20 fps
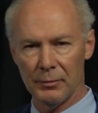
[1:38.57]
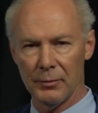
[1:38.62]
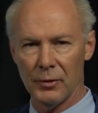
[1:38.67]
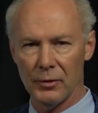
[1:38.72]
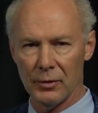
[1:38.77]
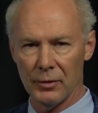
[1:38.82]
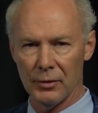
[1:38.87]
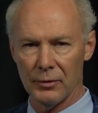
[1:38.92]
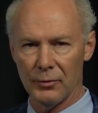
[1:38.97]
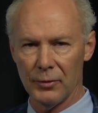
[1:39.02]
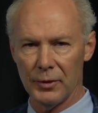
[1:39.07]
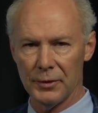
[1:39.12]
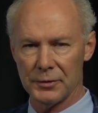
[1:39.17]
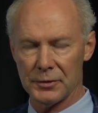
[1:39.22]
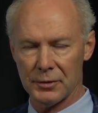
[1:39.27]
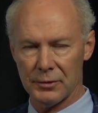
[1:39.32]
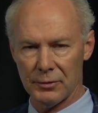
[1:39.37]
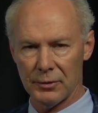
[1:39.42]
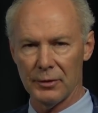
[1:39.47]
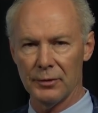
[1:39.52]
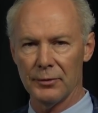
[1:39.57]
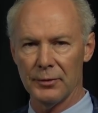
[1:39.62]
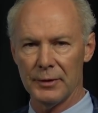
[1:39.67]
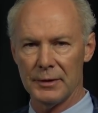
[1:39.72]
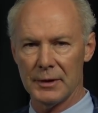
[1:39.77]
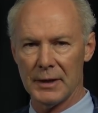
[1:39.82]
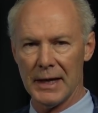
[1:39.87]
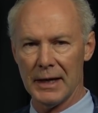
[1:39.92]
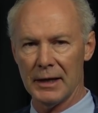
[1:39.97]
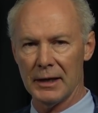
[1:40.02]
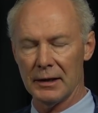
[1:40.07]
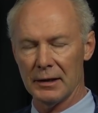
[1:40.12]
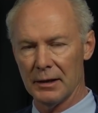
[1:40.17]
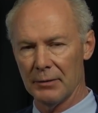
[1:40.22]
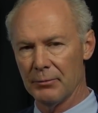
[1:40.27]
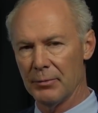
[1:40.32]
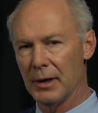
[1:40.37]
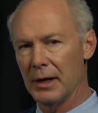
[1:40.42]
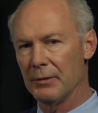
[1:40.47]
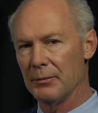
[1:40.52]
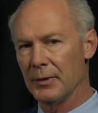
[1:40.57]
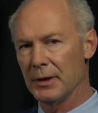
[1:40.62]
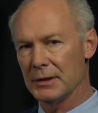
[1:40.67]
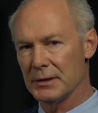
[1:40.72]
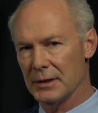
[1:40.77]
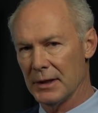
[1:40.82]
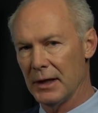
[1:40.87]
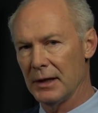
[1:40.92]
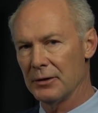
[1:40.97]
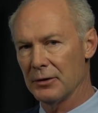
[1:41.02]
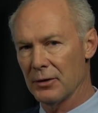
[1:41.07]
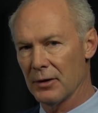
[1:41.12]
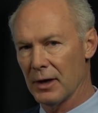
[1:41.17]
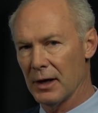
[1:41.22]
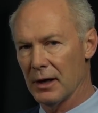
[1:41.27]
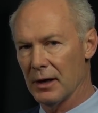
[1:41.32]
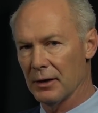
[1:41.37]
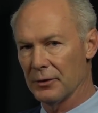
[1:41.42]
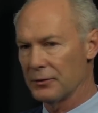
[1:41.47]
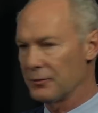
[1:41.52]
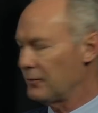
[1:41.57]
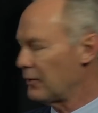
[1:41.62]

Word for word: and more with screw retained abutments and crowns